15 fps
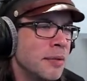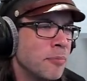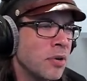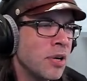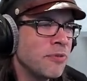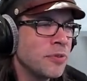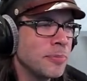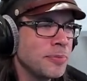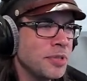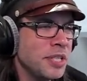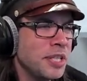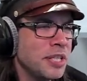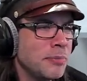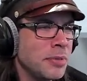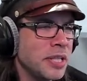
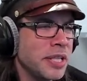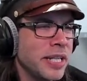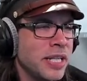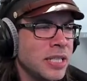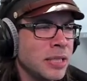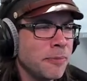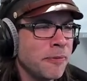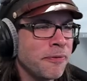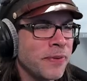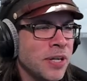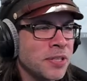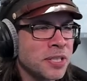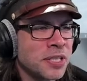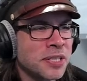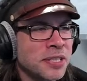Preferably in a Millennium
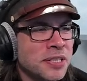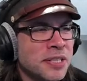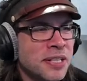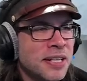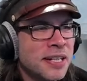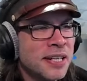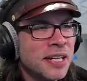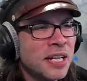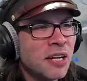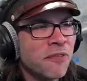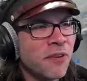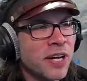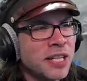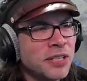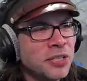Falcon.
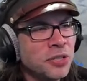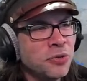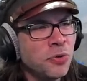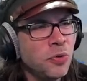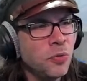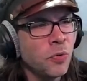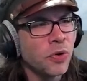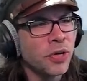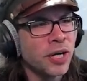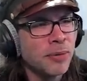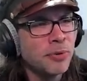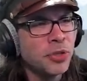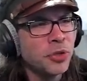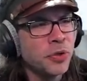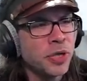If I could do what
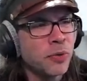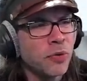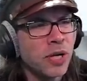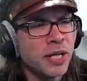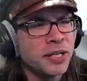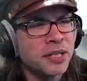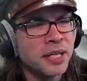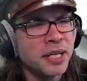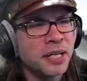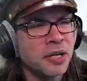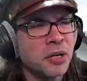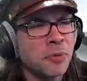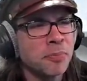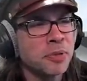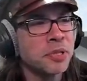I'm doing right
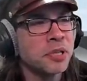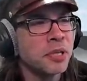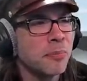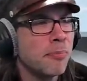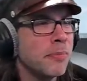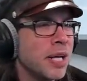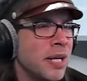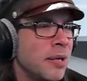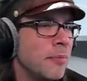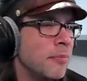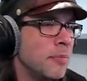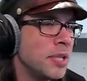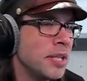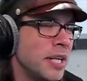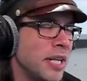now, but in a
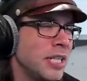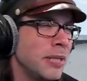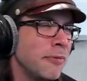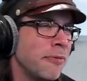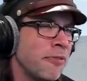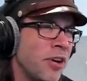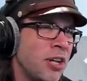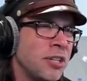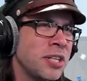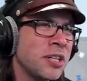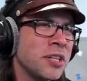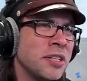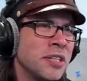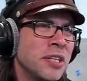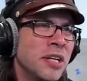Millennium
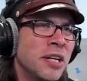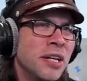Falcon,